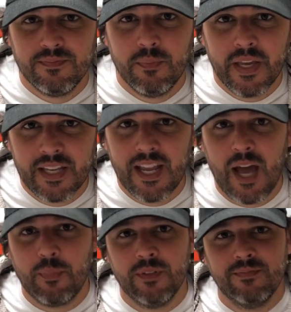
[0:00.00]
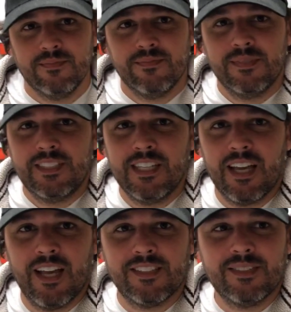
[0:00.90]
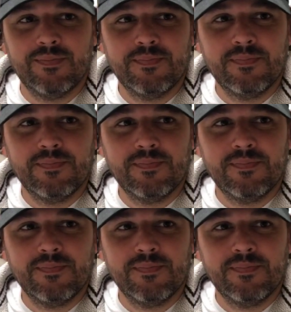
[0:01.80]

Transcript: Make it happen. See you guys.